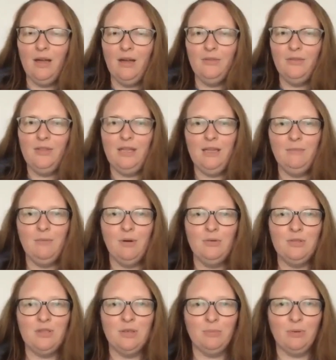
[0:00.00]
the
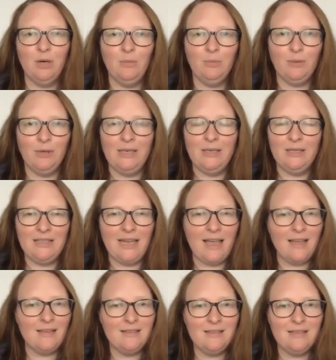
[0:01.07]
most appropriate
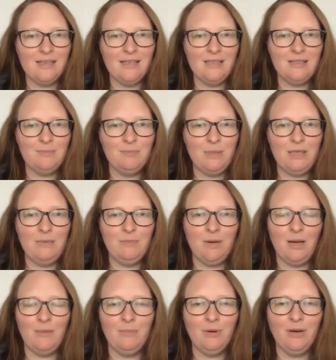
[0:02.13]
guest is Pete
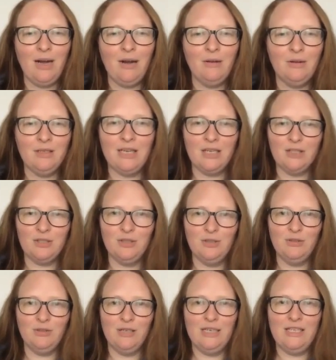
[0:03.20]
Pompper, our National
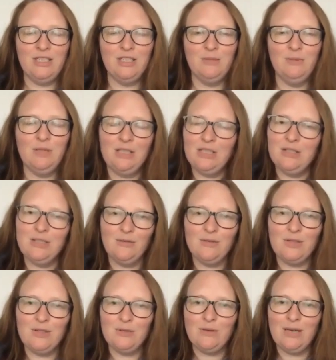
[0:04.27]
Grange Community
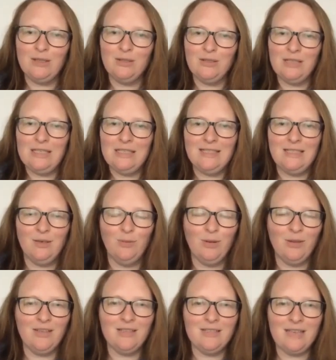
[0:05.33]
Service Director, and he's here with
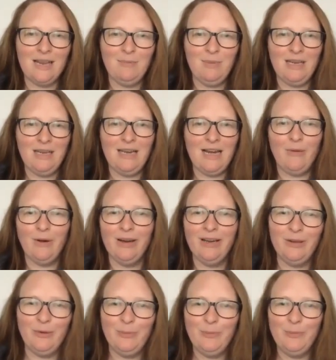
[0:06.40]
us. Hey, Pete, how are you?